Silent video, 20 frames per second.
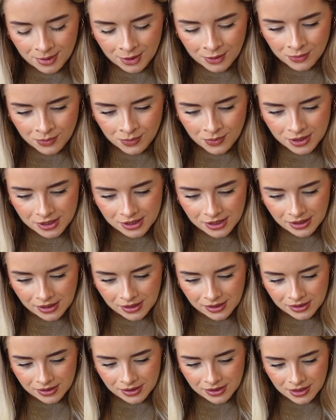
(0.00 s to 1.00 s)
my god, what is
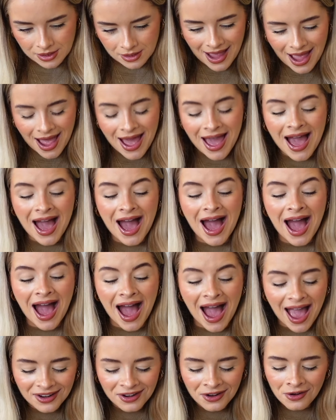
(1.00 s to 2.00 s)
this?
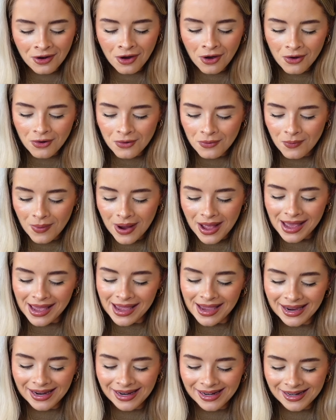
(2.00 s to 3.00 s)
No
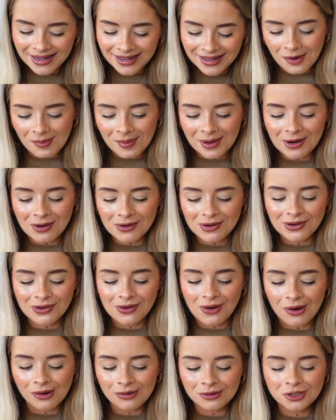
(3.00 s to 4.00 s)
way! Oh my god,
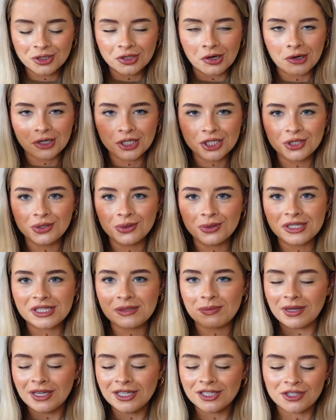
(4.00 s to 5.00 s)
lol, Josh, your
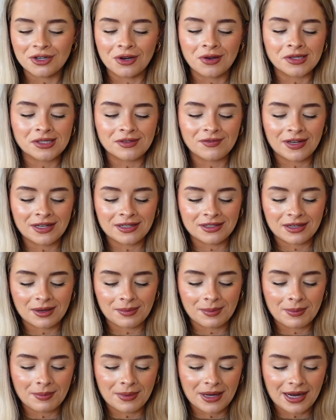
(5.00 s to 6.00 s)
speech notes have ended
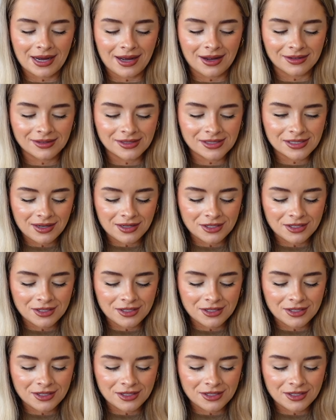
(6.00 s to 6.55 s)
up in my hands.